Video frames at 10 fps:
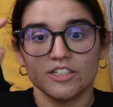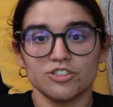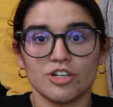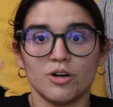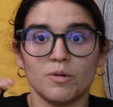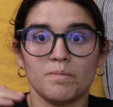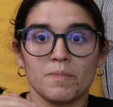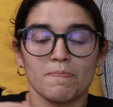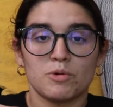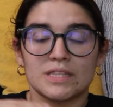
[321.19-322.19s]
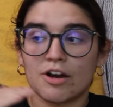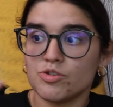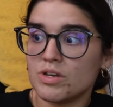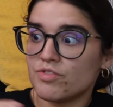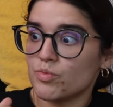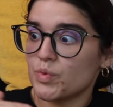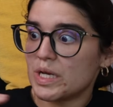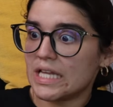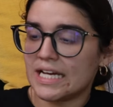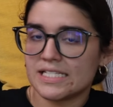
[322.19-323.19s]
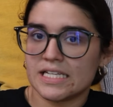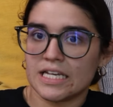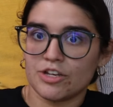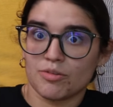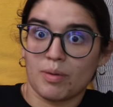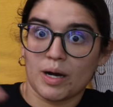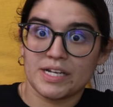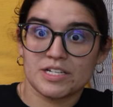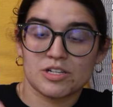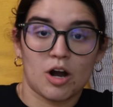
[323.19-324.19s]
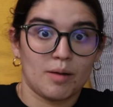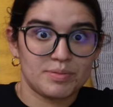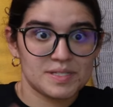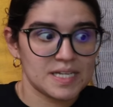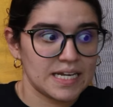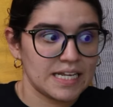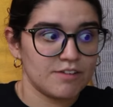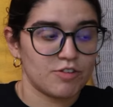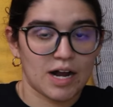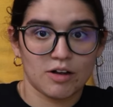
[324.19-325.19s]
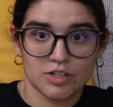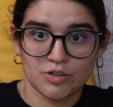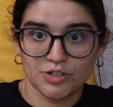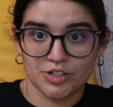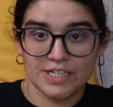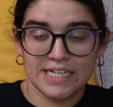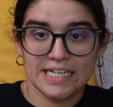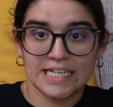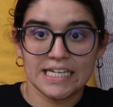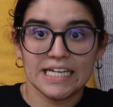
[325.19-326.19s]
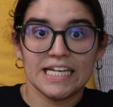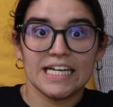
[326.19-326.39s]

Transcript: So without you even realizing, your body is compensating for how little you're eating,